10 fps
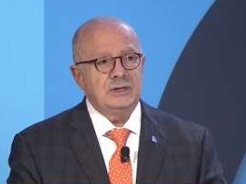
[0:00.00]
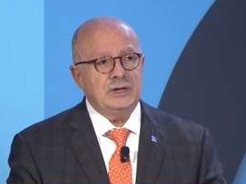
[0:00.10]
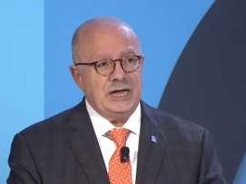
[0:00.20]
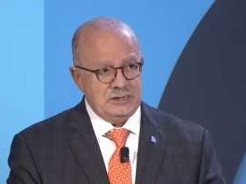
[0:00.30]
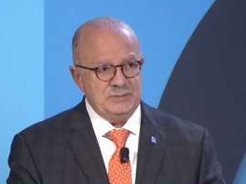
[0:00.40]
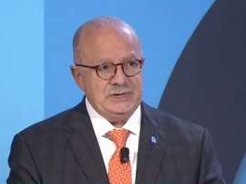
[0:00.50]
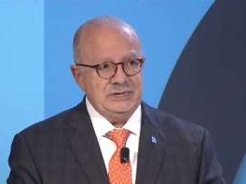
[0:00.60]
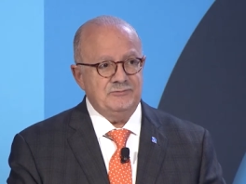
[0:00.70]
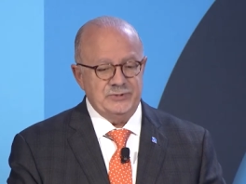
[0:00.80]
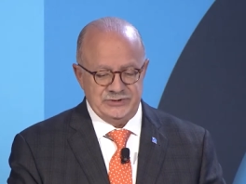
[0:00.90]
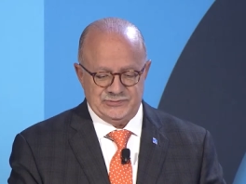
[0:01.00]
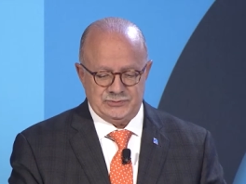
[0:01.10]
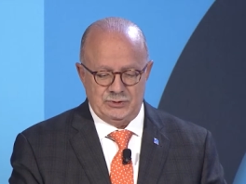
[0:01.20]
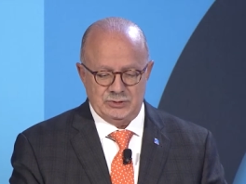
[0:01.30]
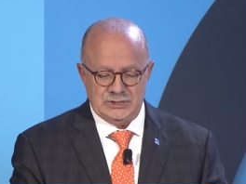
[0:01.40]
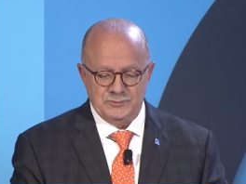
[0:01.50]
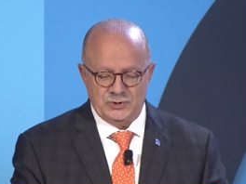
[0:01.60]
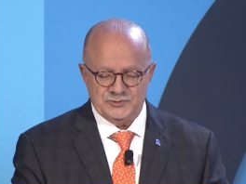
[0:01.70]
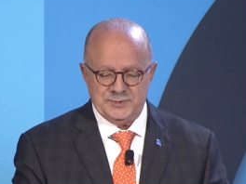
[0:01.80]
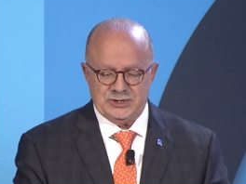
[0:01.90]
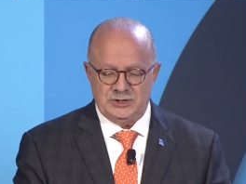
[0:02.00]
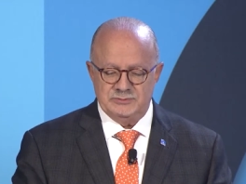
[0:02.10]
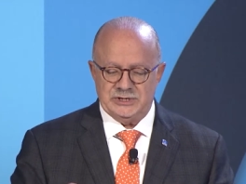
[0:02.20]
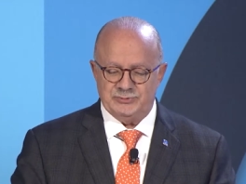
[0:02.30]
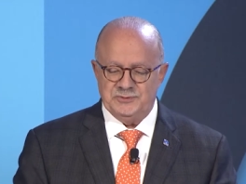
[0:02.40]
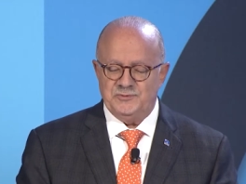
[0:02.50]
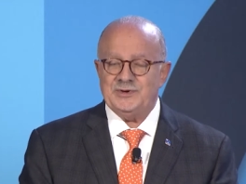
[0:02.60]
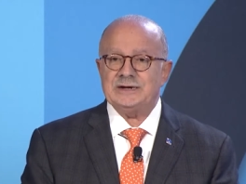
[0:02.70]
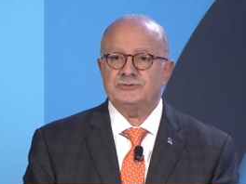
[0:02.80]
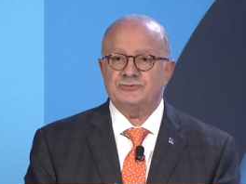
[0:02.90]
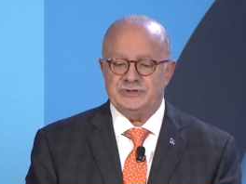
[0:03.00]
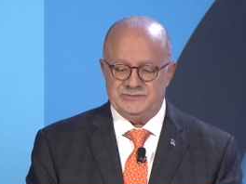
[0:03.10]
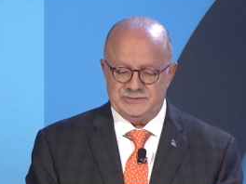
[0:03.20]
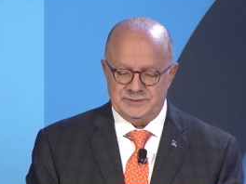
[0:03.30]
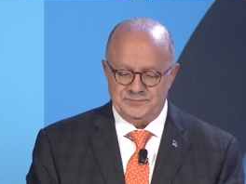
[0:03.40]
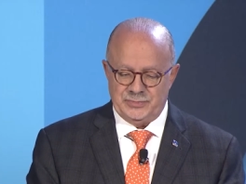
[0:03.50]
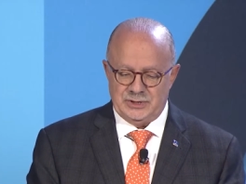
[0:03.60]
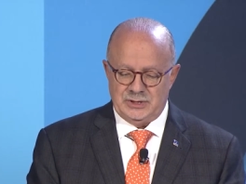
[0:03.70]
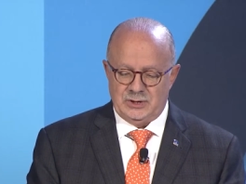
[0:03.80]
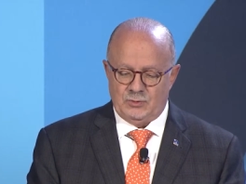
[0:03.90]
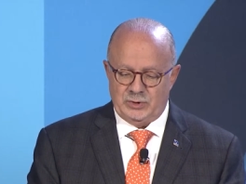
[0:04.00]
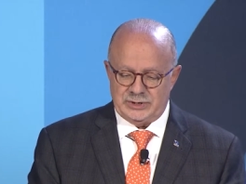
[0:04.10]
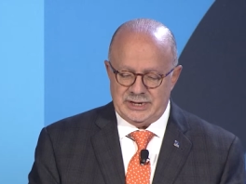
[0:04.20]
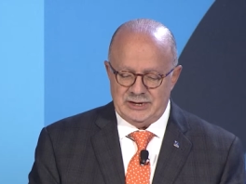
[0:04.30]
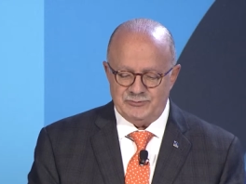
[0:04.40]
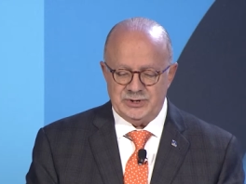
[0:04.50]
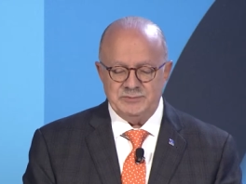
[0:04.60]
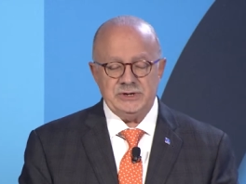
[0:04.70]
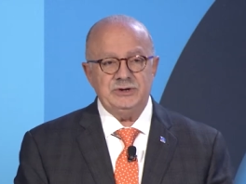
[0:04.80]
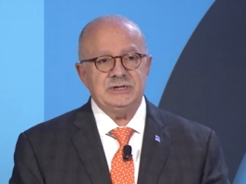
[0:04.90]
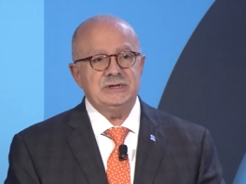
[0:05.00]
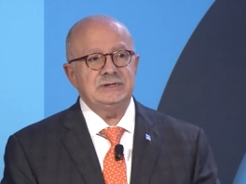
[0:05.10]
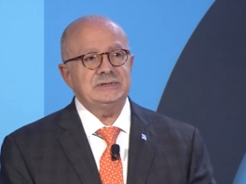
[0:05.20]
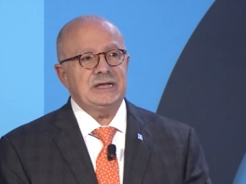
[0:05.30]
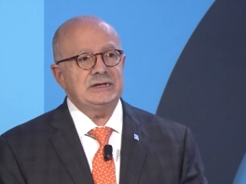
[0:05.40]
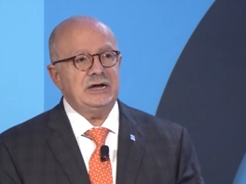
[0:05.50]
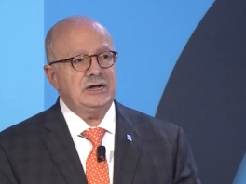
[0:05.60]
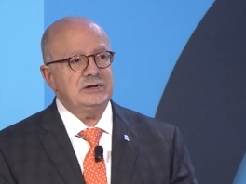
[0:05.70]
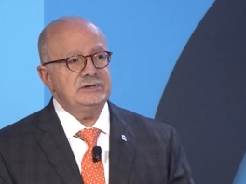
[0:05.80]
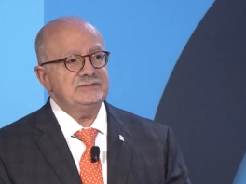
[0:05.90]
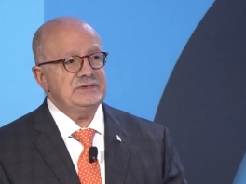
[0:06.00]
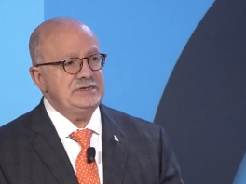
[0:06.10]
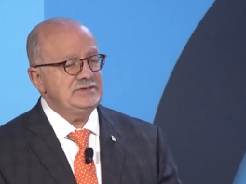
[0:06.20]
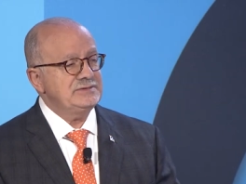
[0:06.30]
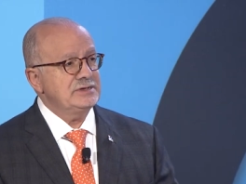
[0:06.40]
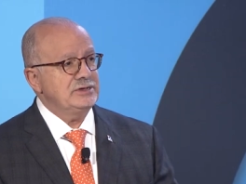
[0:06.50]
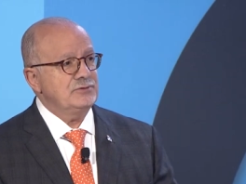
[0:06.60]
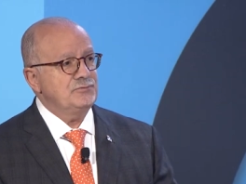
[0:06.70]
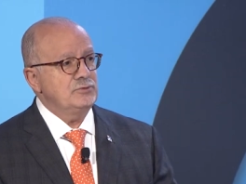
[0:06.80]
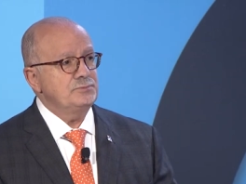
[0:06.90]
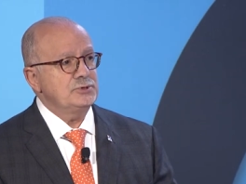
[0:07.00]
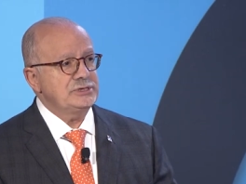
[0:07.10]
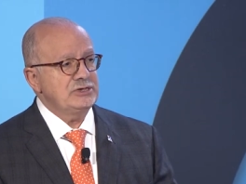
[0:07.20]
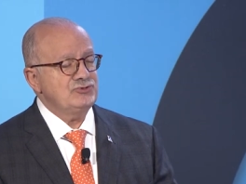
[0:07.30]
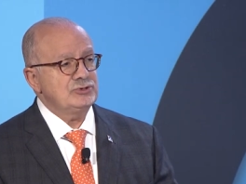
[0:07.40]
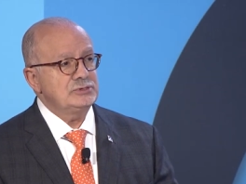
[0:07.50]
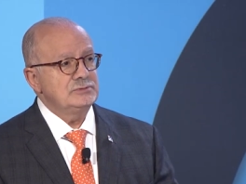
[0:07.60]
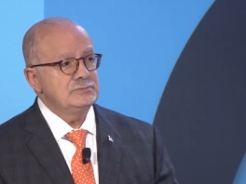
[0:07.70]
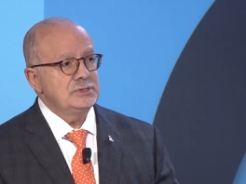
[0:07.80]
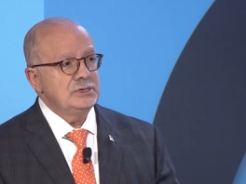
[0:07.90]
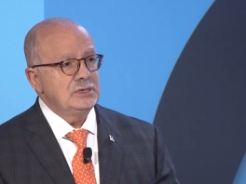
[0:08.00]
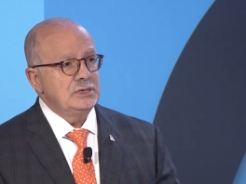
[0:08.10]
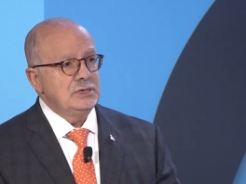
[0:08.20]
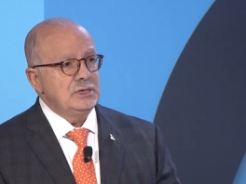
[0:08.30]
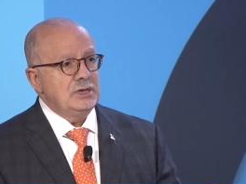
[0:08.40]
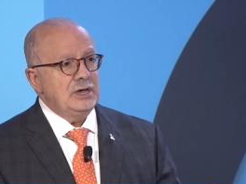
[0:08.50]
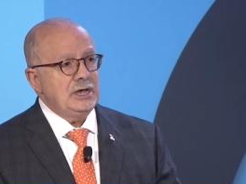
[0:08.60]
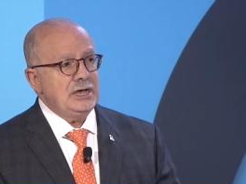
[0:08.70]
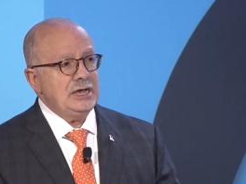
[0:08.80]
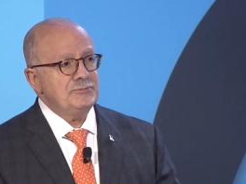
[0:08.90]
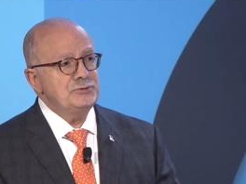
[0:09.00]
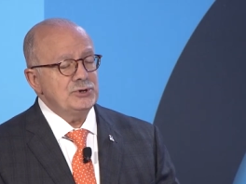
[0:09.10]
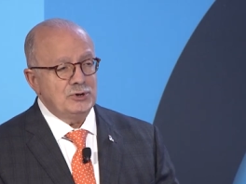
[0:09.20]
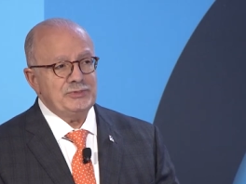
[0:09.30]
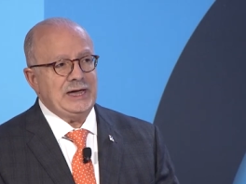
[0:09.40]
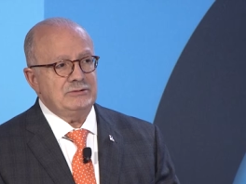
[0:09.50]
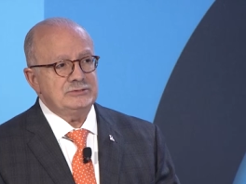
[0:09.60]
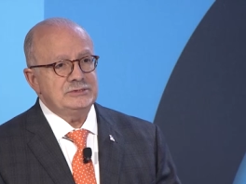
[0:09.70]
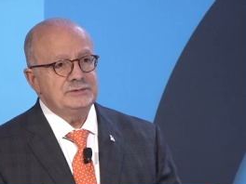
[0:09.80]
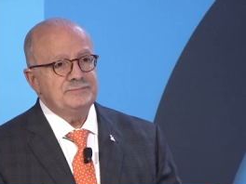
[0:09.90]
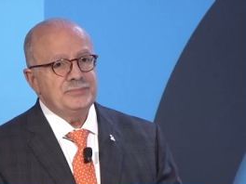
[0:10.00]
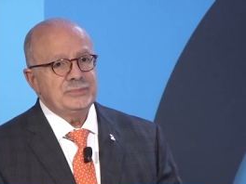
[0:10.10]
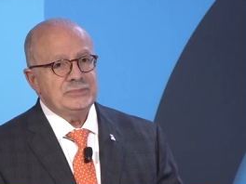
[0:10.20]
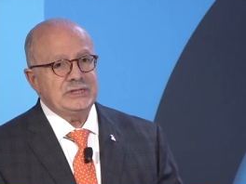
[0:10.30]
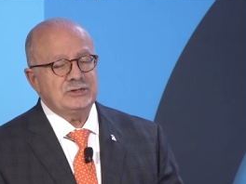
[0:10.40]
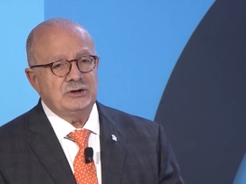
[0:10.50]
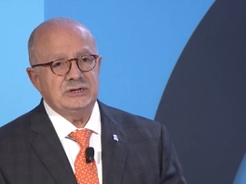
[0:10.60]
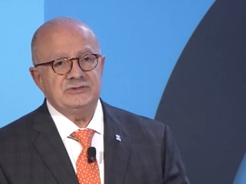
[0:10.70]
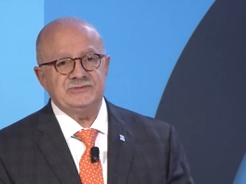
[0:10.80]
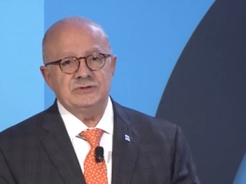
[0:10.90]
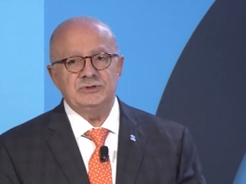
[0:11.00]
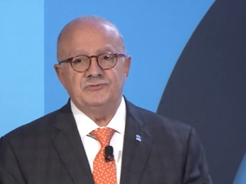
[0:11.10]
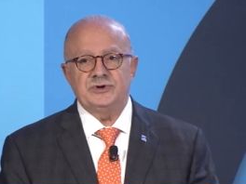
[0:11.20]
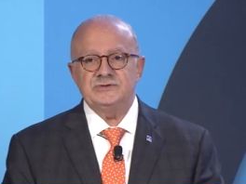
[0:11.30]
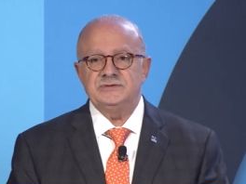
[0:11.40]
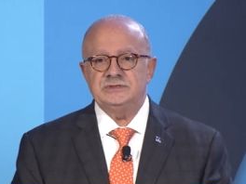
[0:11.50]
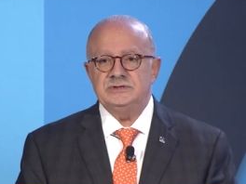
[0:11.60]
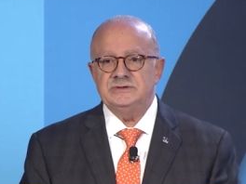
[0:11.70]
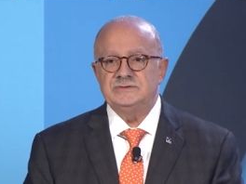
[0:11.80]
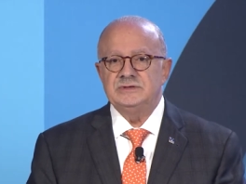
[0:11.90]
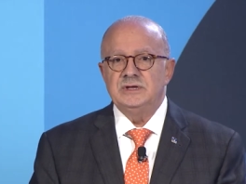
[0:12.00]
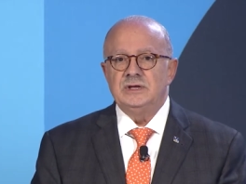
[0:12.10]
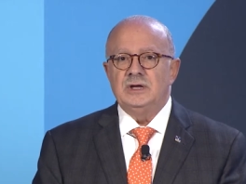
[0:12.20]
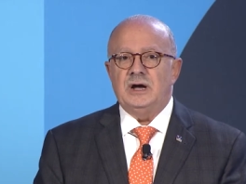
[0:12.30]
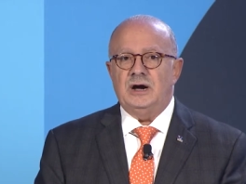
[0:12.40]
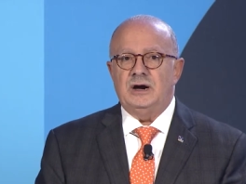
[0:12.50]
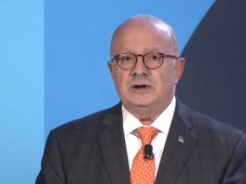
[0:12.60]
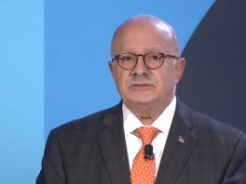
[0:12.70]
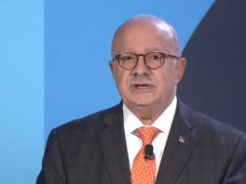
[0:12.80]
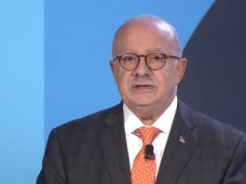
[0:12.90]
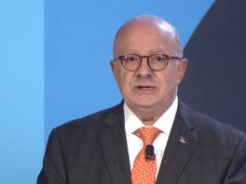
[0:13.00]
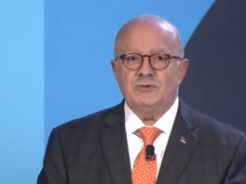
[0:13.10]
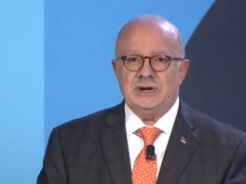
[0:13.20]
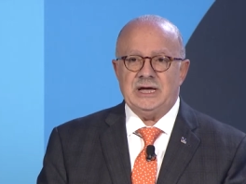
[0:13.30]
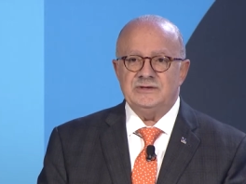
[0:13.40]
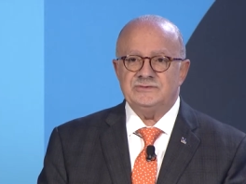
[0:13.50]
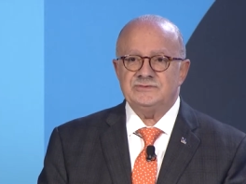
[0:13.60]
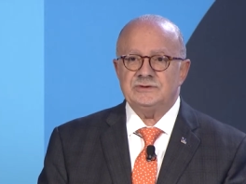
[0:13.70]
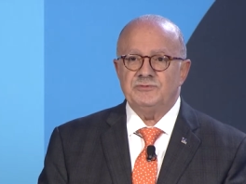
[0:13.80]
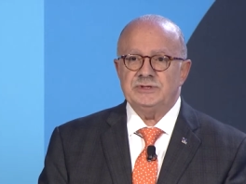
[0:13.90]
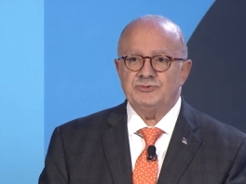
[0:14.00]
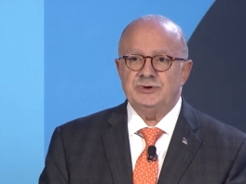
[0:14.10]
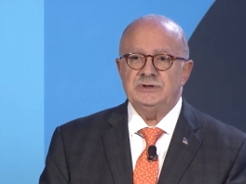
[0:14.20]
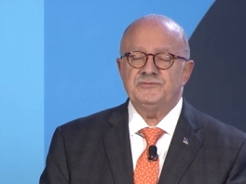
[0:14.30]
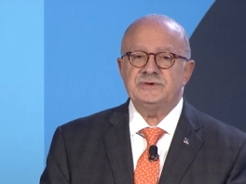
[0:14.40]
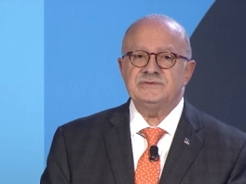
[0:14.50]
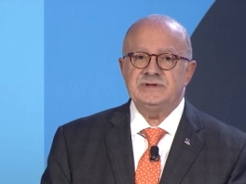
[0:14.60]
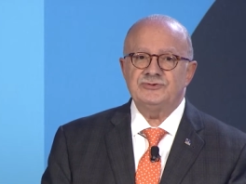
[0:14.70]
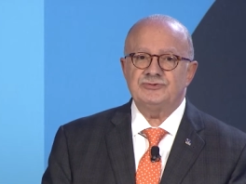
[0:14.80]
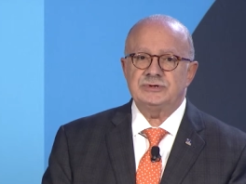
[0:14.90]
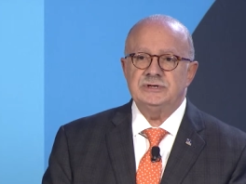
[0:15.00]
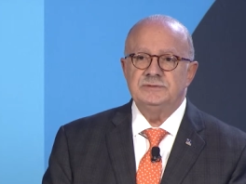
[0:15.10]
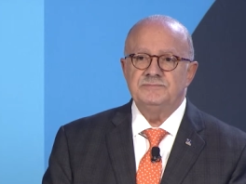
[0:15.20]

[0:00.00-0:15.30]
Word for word: I believe very strongly, must become the dream factories where every American can harness his and her full potential. Have no doubt that colleges and universities are the equalizers of the 21st century.